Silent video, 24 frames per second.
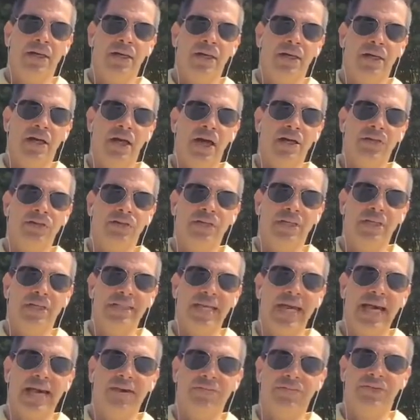countries
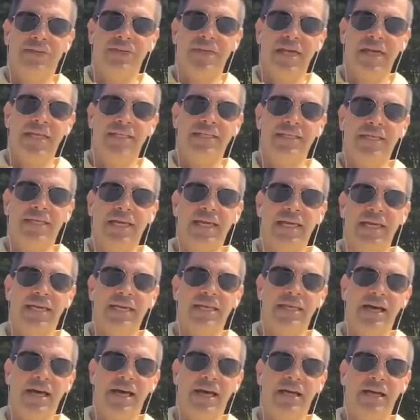after
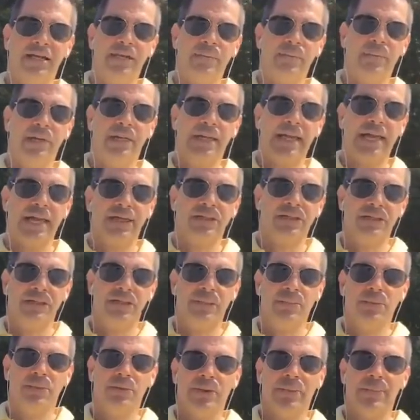1989, but actually
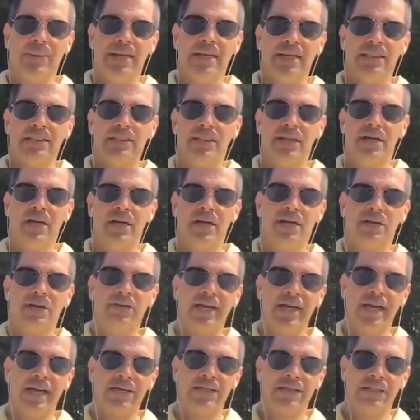Budapest and Hungary
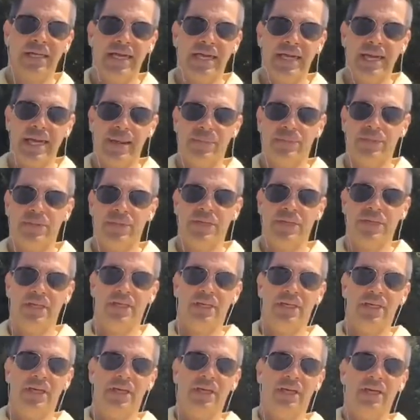actually kept
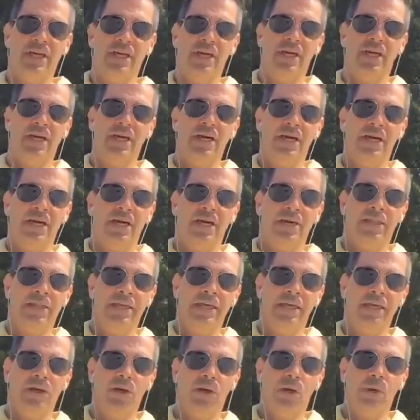the
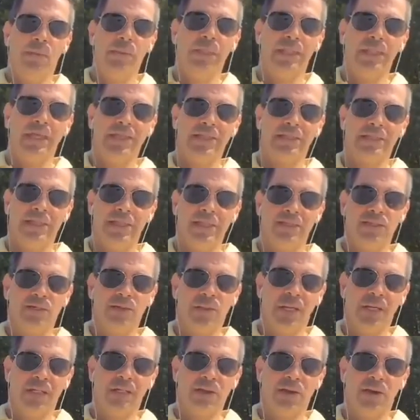obelisk. It's
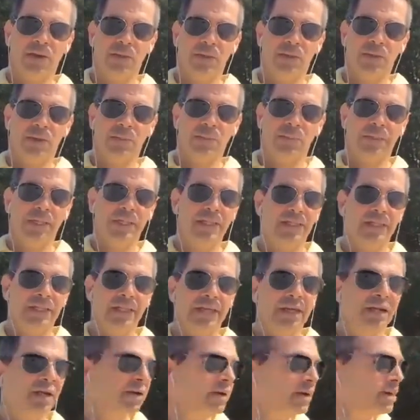quite tall, an obelisk
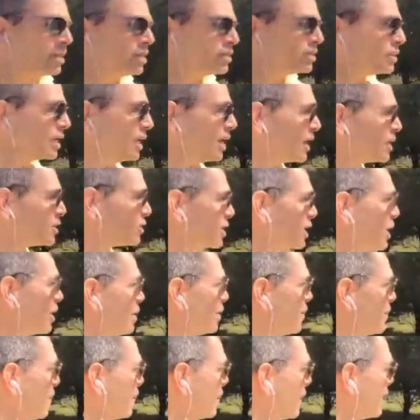there, and there's actually
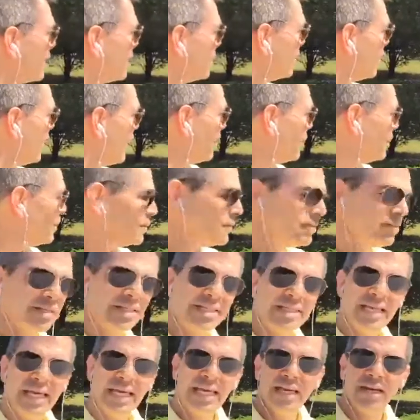a
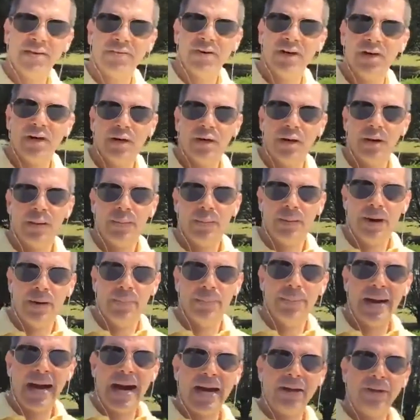scene of a
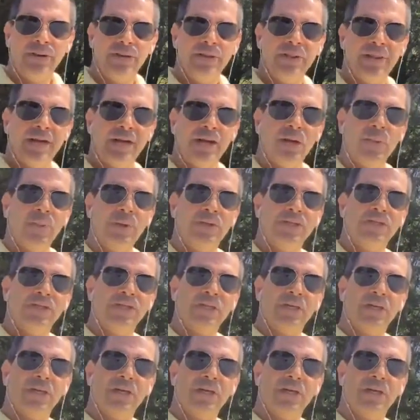battle there, which